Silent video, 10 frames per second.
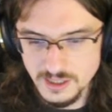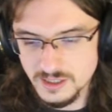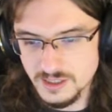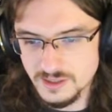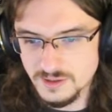
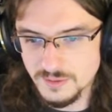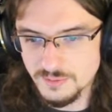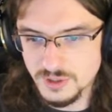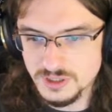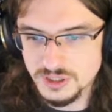
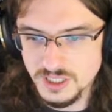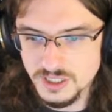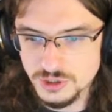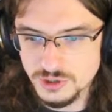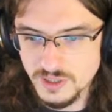But
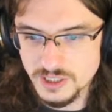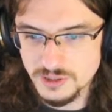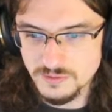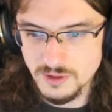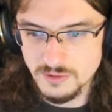changed
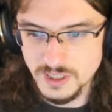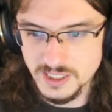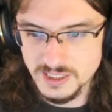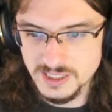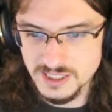direction while
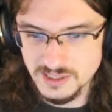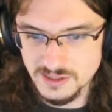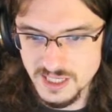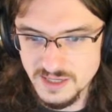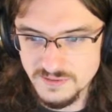writing season
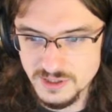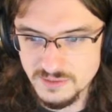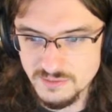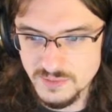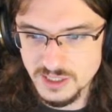
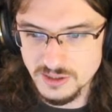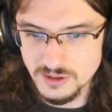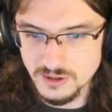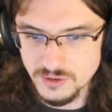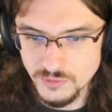11,
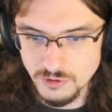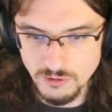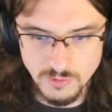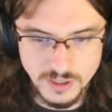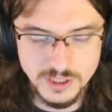making her a
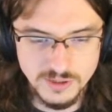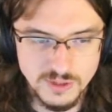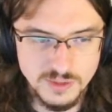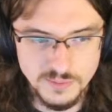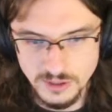more willing
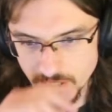Reaper.